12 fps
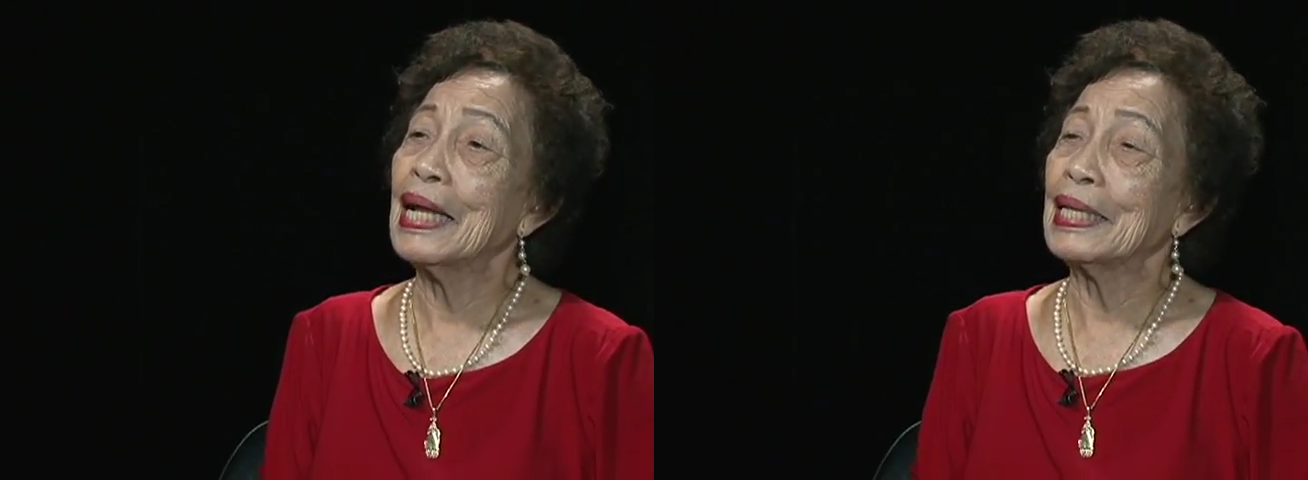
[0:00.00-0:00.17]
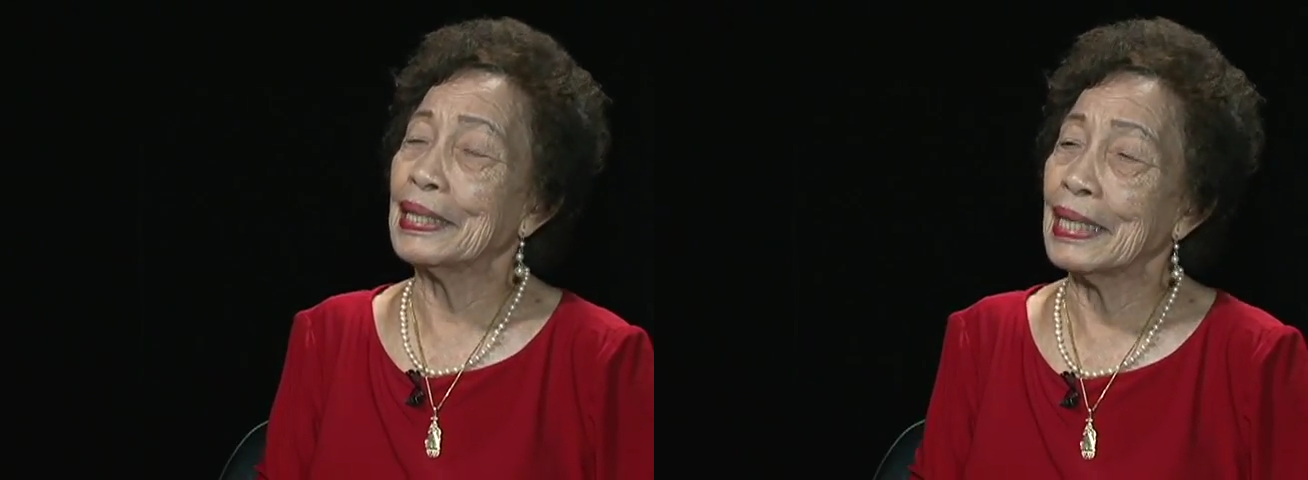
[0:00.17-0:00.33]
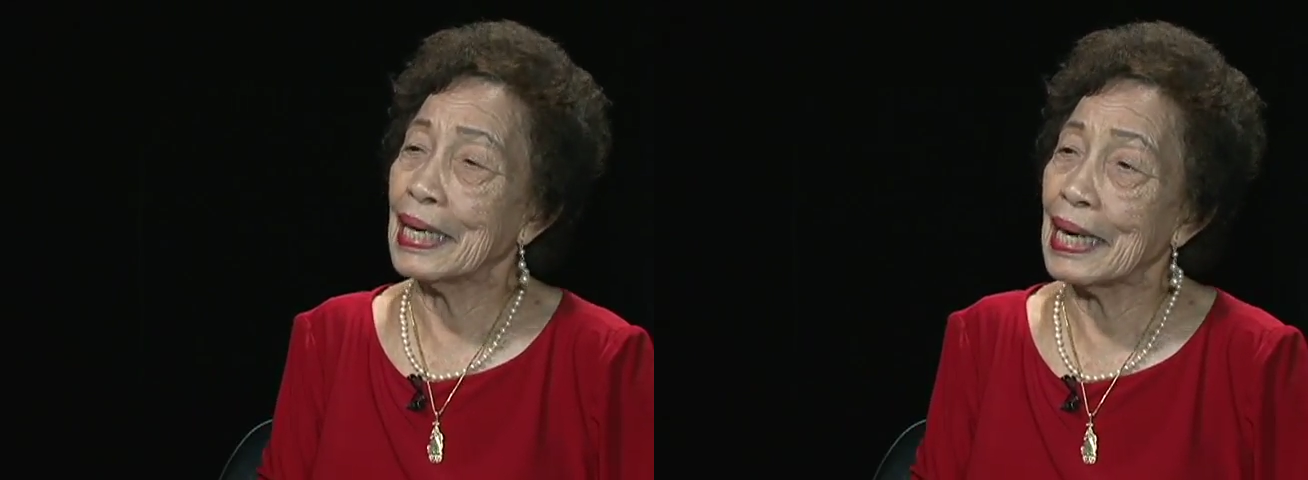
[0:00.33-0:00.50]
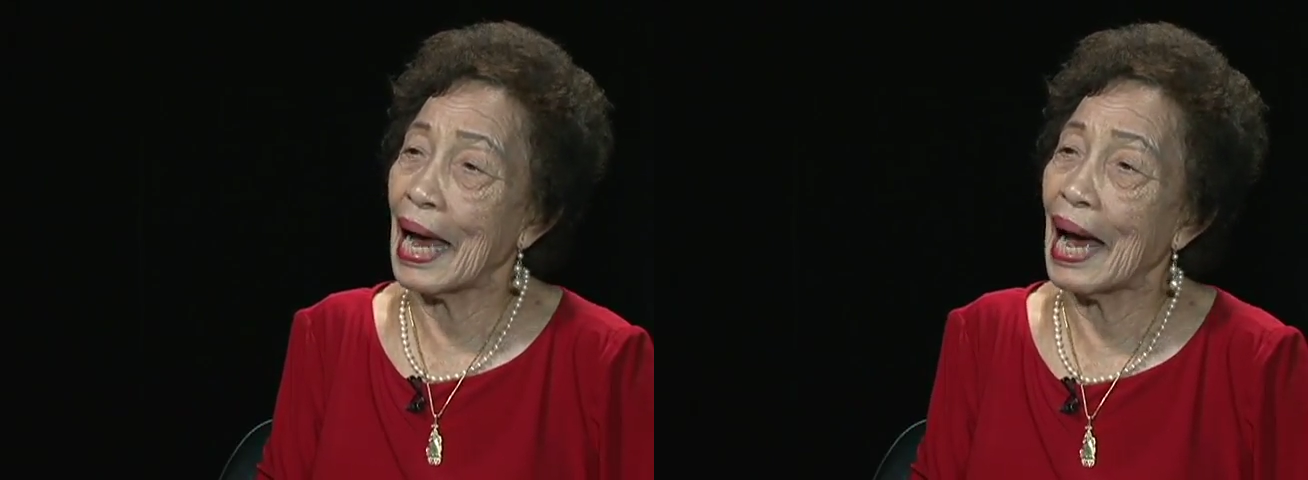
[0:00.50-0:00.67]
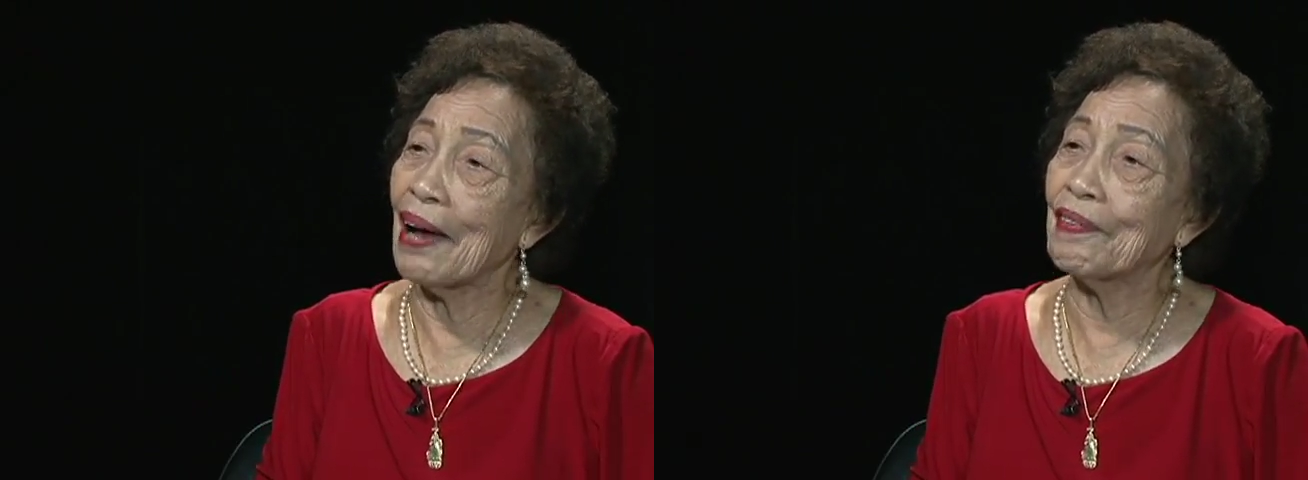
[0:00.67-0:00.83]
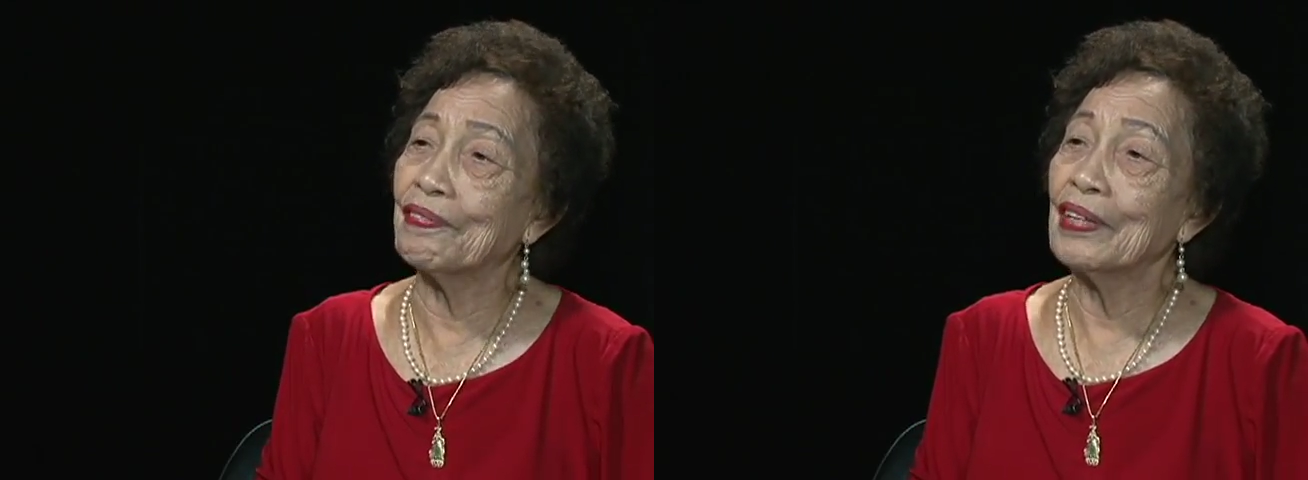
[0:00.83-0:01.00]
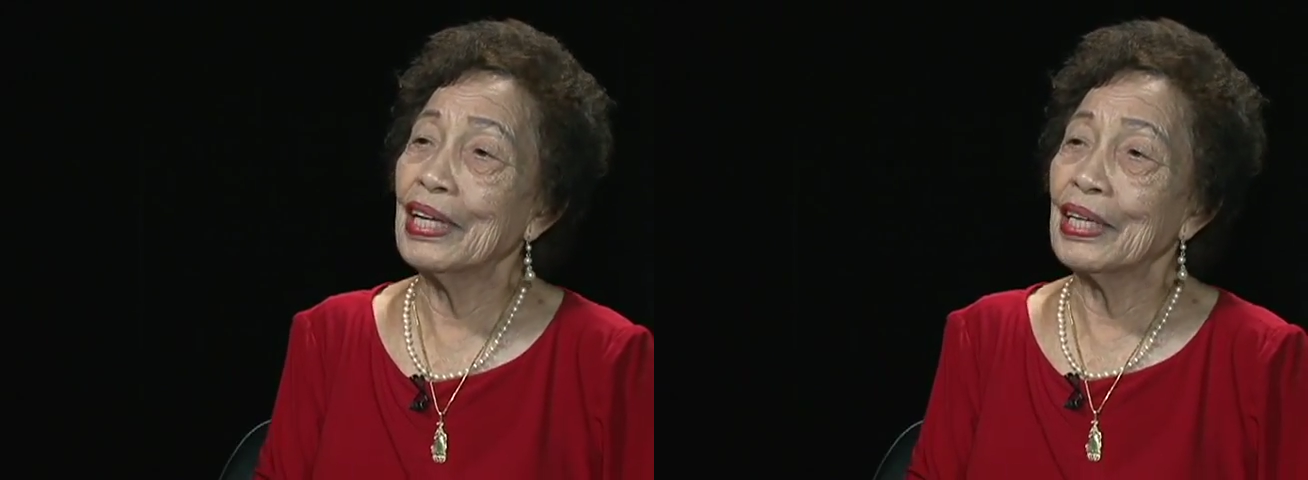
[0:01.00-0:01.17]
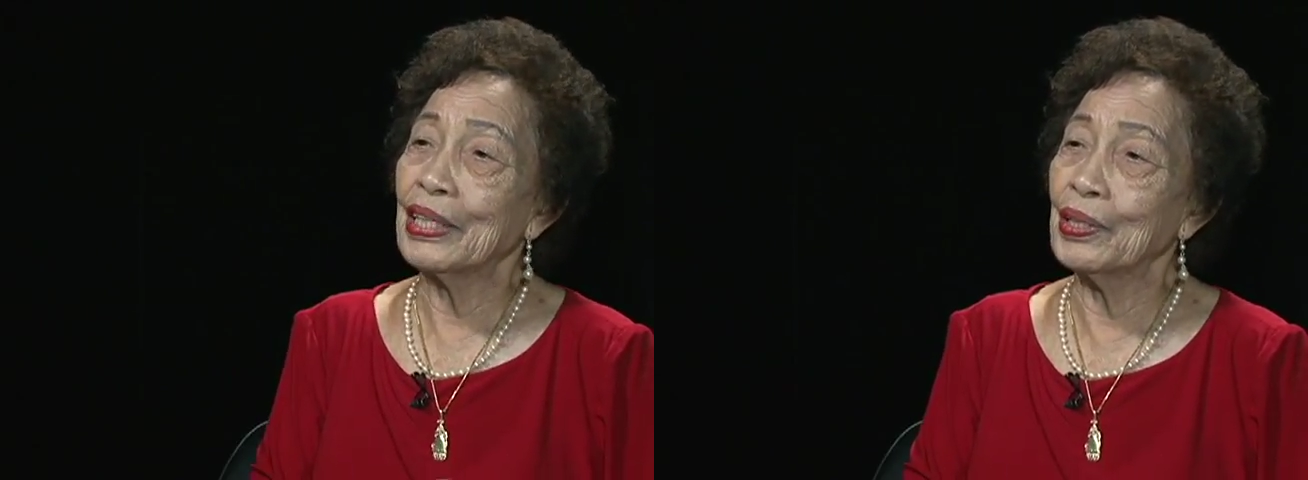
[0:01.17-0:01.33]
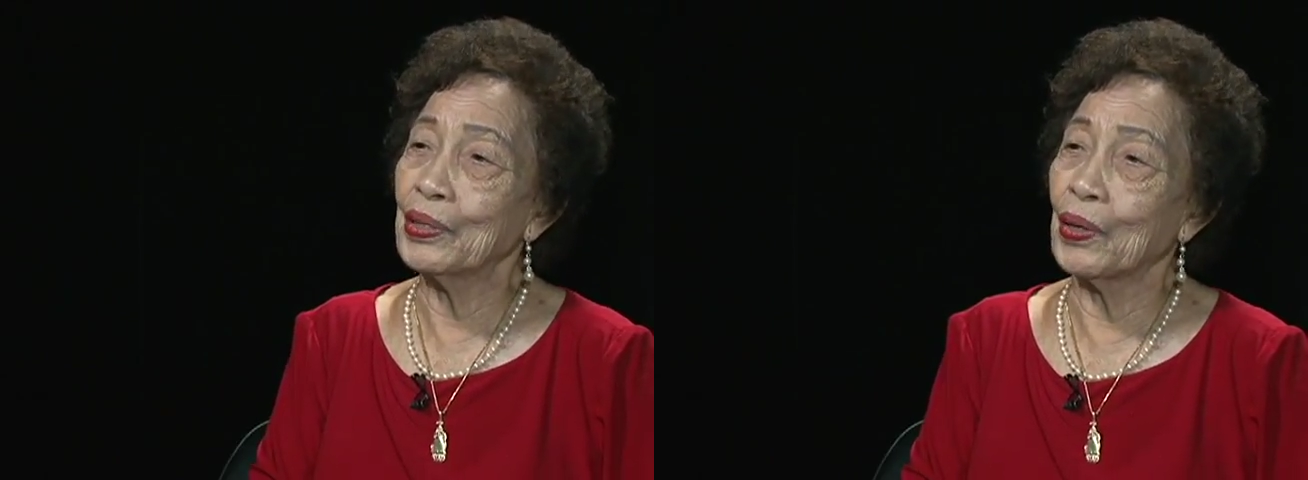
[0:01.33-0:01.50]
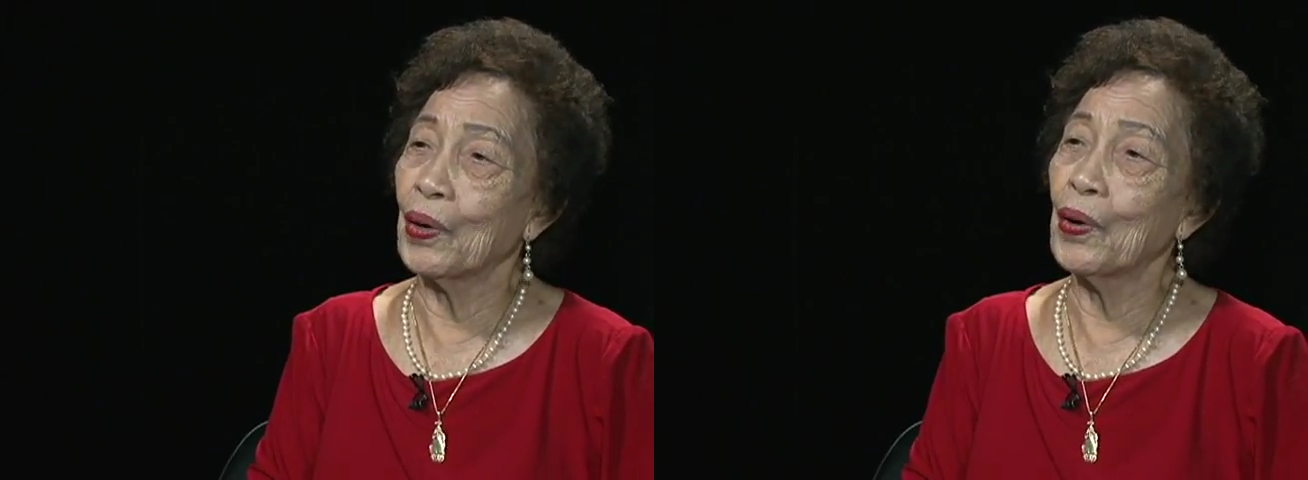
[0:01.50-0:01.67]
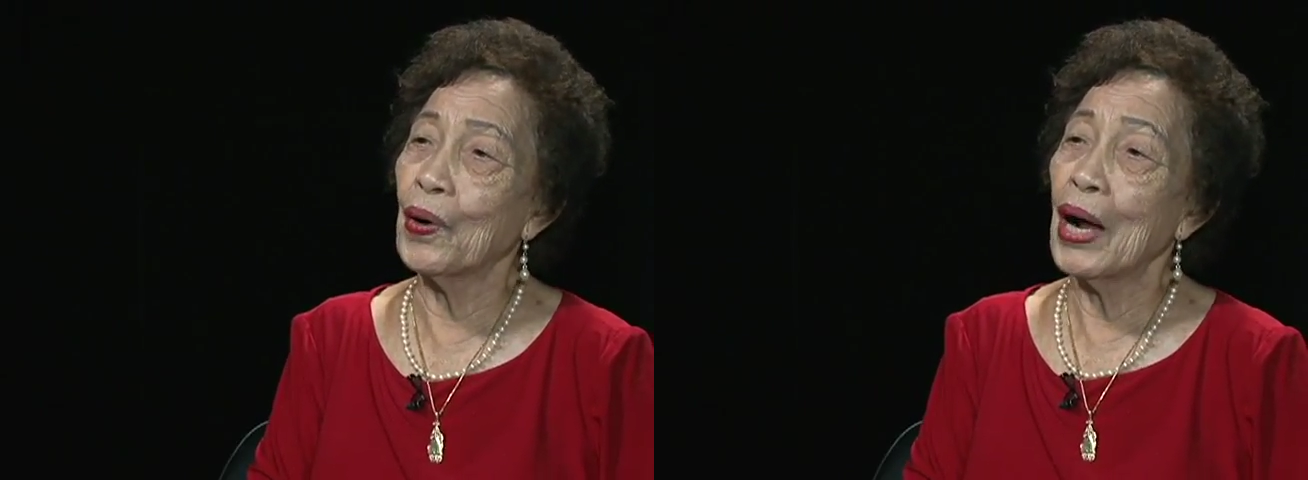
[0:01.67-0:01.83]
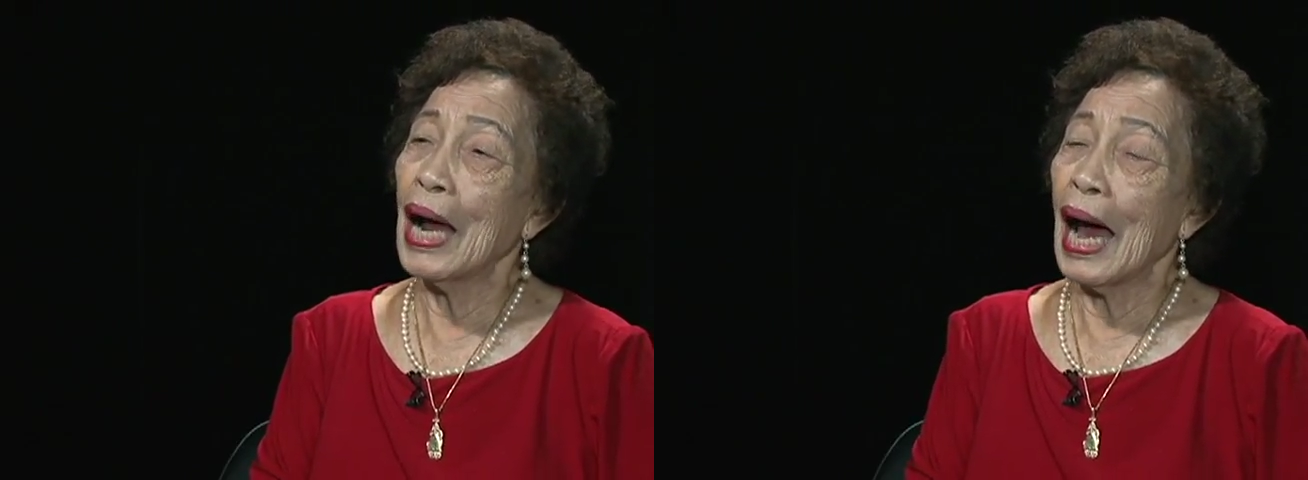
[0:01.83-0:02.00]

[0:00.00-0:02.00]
the laugh, you know.